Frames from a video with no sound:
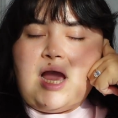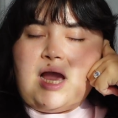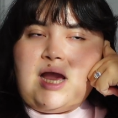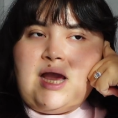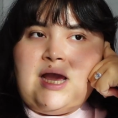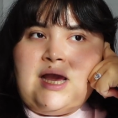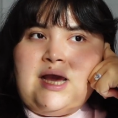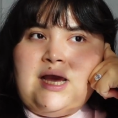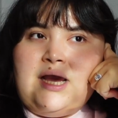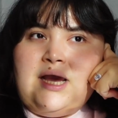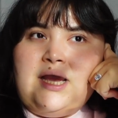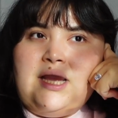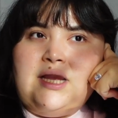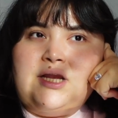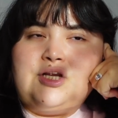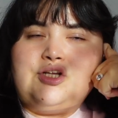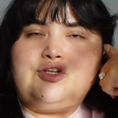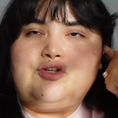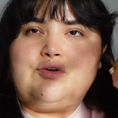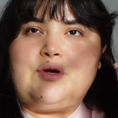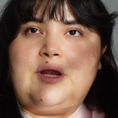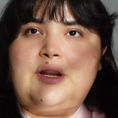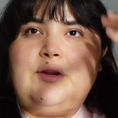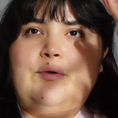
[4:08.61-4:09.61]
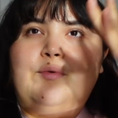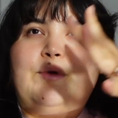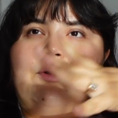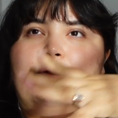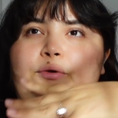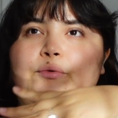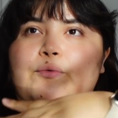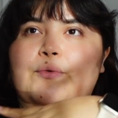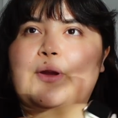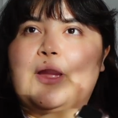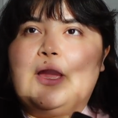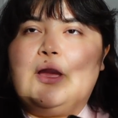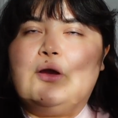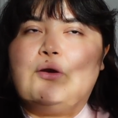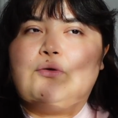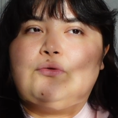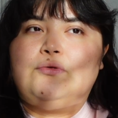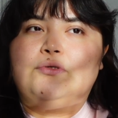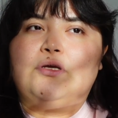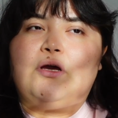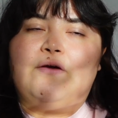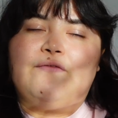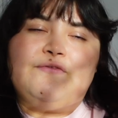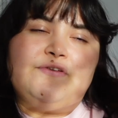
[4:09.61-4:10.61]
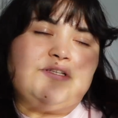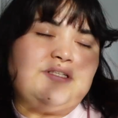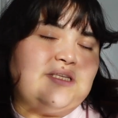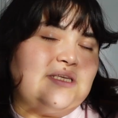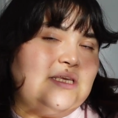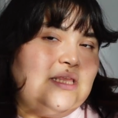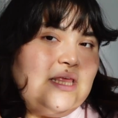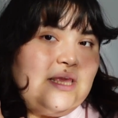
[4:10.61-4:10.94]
I try to work around obviously